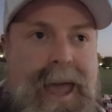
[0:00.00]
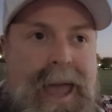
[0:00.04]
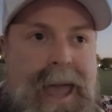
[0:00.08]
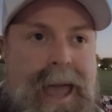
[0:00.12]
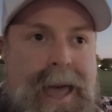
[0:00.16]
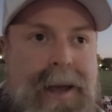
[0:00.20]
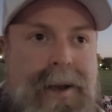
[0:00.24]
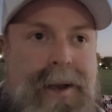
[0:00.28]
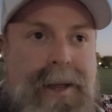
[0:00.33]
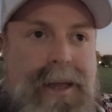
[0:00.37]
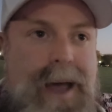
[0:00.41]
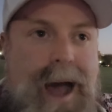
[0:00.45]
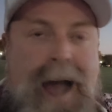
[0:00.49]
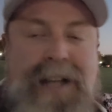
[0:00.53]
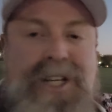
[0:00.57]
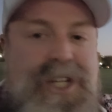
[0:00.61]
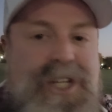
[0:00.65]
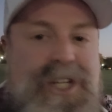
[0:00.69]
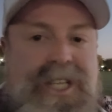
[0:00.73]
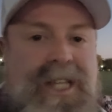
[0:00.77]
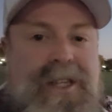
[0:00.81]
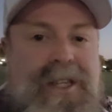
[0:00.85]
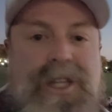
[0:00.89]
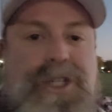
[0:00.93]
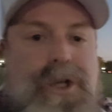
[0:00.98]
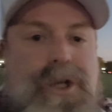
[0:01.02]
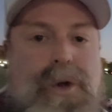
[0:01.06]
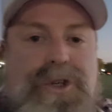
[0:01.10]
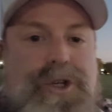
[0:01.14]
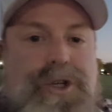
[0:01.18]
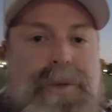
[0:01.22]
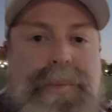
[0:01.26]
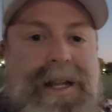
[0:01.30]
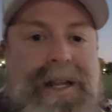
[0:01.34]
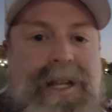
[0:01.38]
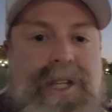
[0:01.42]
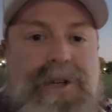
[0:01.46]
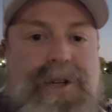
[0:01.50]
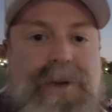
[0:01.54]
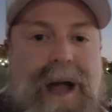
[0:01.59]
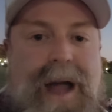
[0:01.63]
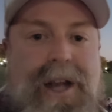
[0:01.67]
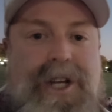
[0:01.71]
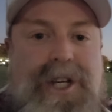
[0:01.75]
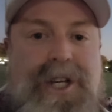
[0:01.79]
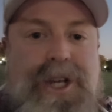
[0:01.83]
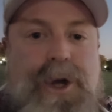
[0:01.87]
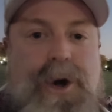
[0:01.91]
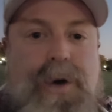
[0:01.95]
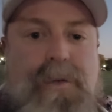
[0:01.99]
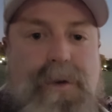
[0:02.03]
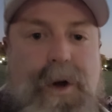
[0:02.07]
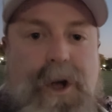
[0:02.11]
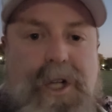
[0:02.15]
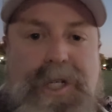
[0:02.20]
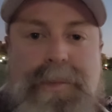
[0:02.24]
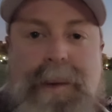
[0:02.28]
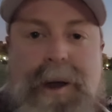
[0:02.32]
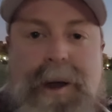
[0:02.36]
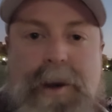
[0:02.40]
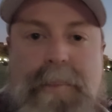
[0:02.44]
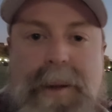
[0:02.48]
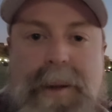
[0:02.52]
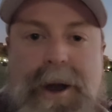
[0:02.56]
And I just think the social media strategy overall is better.